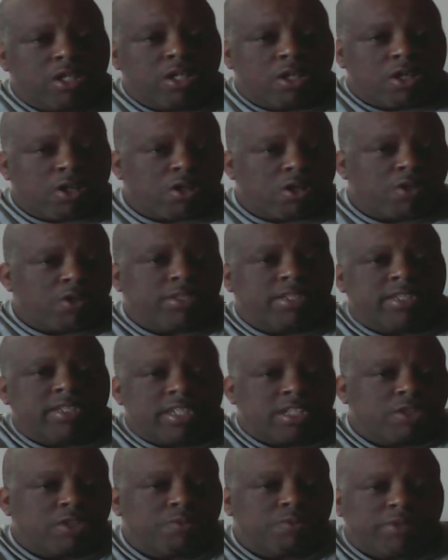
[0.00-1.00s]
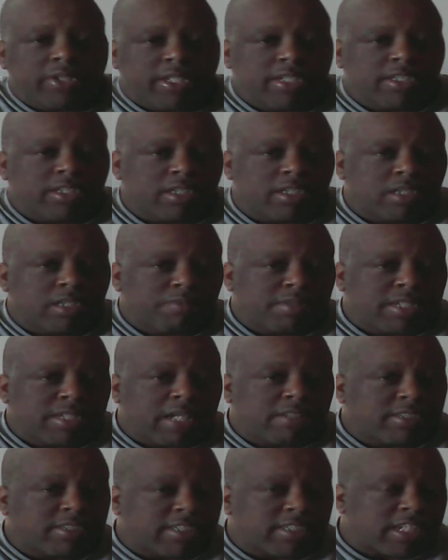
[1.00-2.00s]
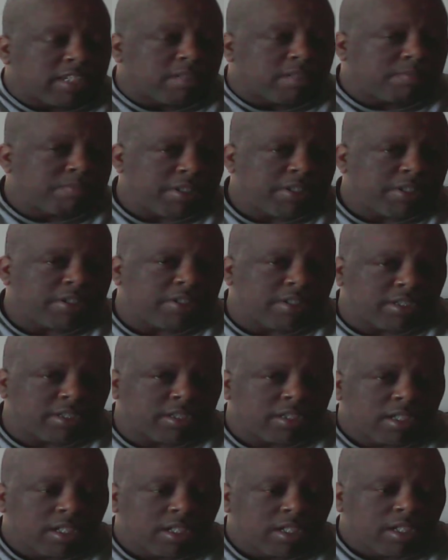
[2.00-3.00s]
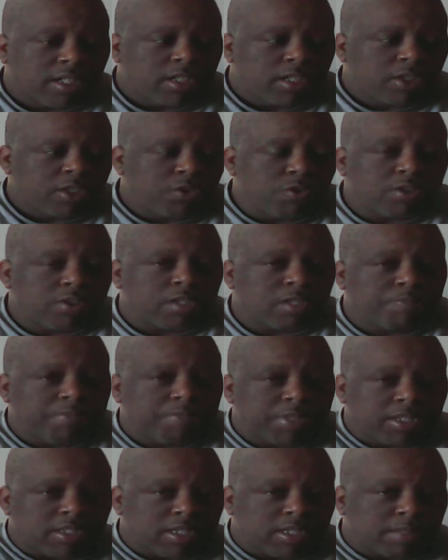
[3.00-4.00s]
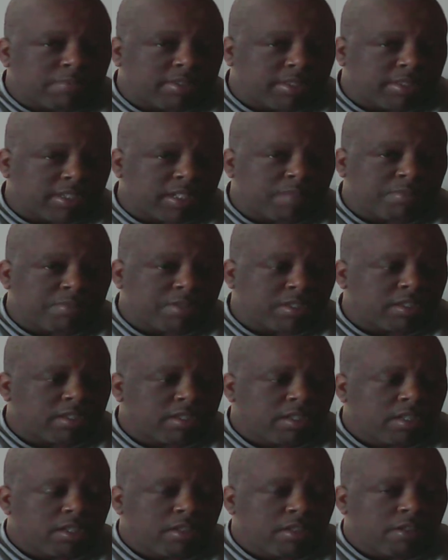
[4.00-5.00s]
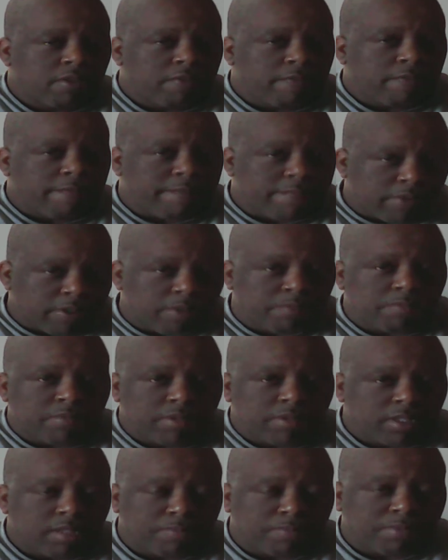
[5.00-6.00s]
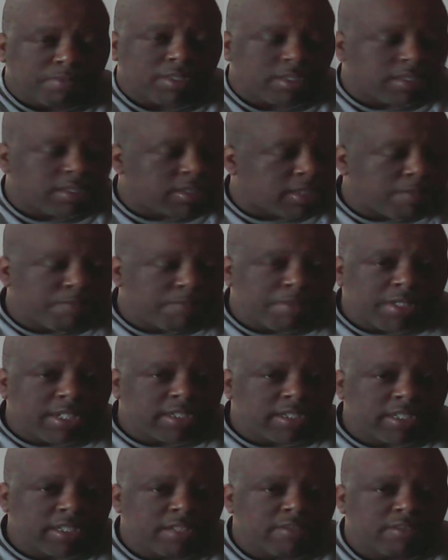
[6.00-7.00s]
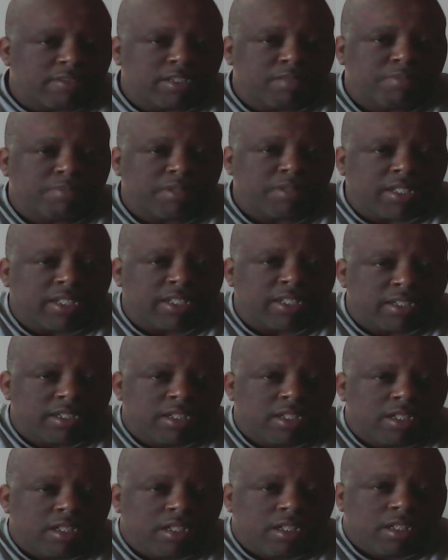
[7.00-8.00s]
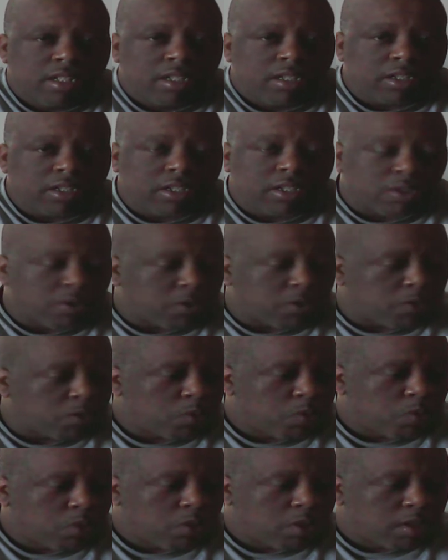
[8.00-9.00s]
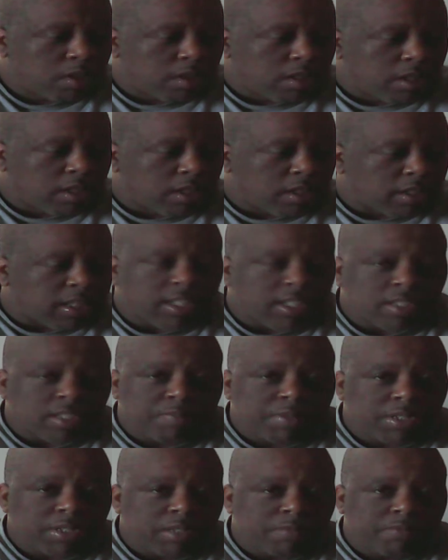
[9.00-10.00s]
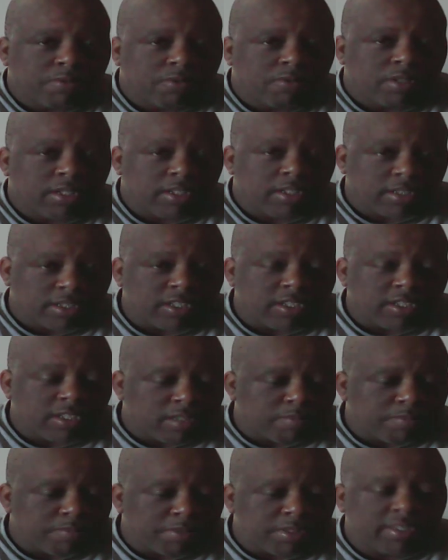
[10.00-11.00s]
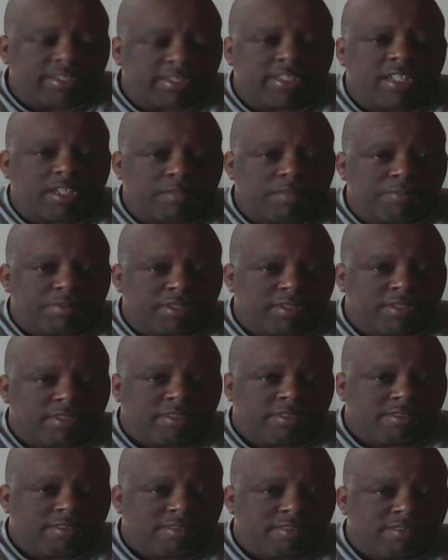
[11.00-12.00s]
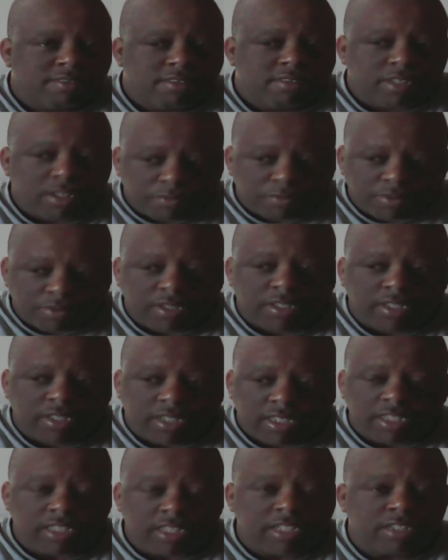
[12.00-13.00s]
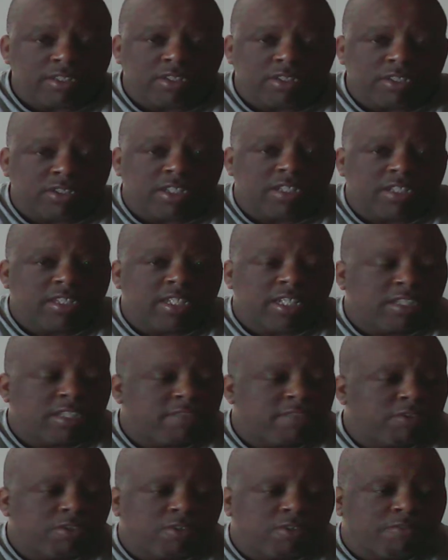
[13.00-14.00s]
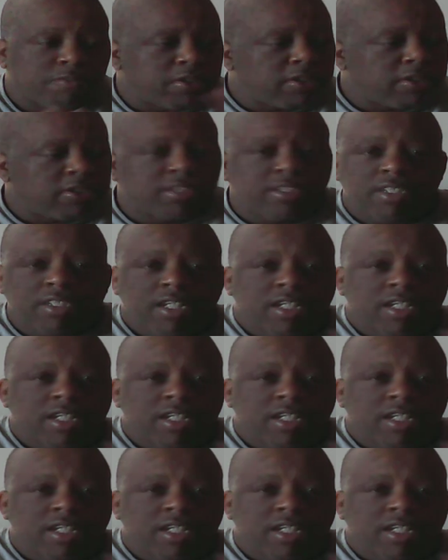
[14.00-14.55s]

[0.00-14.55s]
all these sexual relationships outside of marriage, you could have picked up something from somebody else's blood. So, a lot of people, it's good to be celibate. It really is. It's good that if you're a virgin,